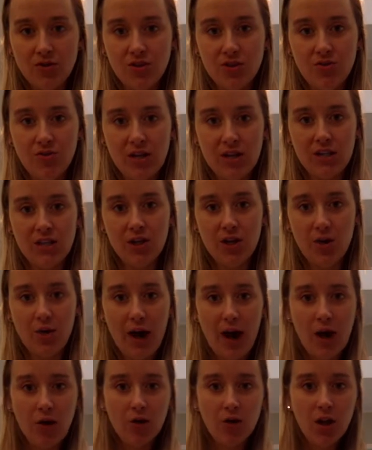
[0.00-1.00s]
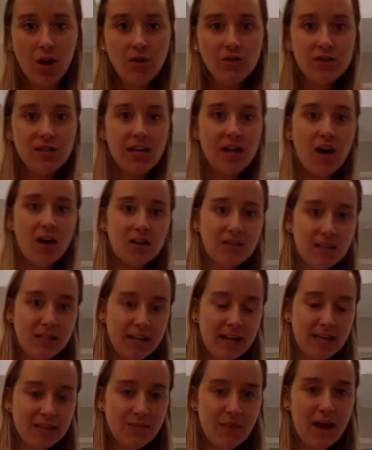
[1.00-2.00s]
So you need to know how close they are to the
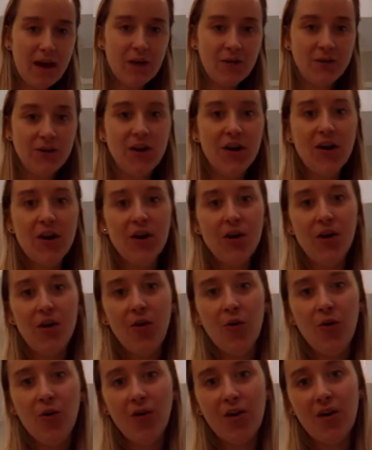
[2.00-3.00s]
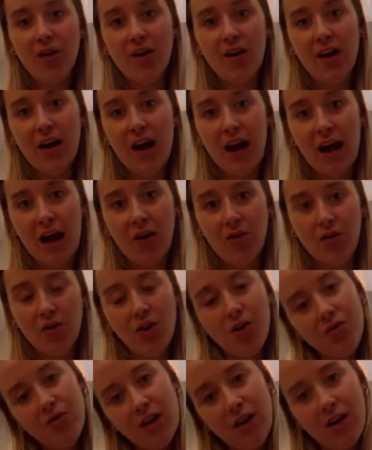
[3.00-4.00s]
next pound or how
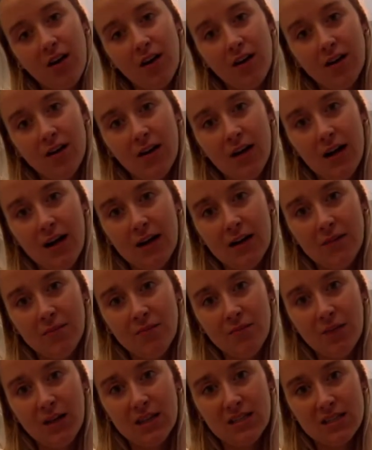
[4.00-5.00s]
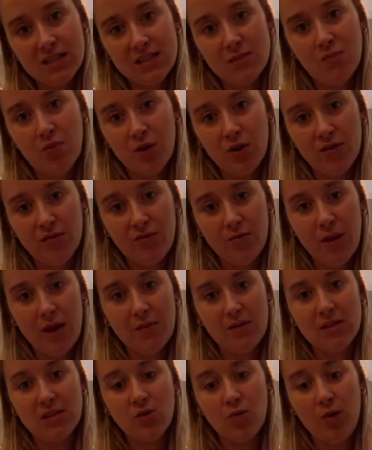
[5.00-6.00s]
low they are, because it's important for
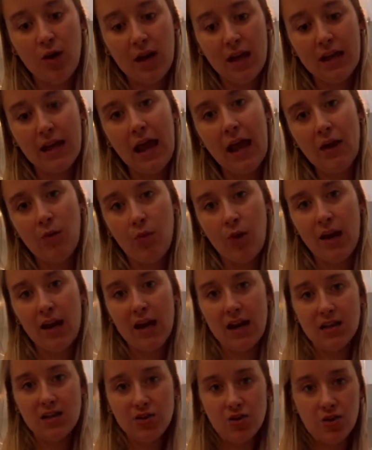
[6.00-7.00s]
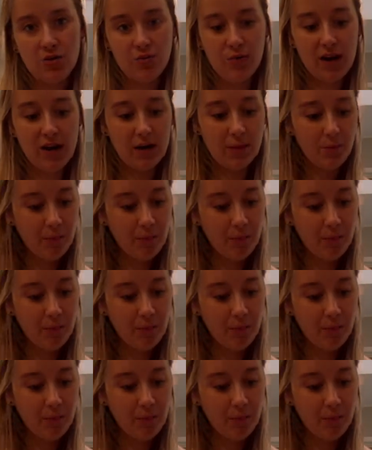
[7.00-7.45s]
babies to gain weight at a certain rate.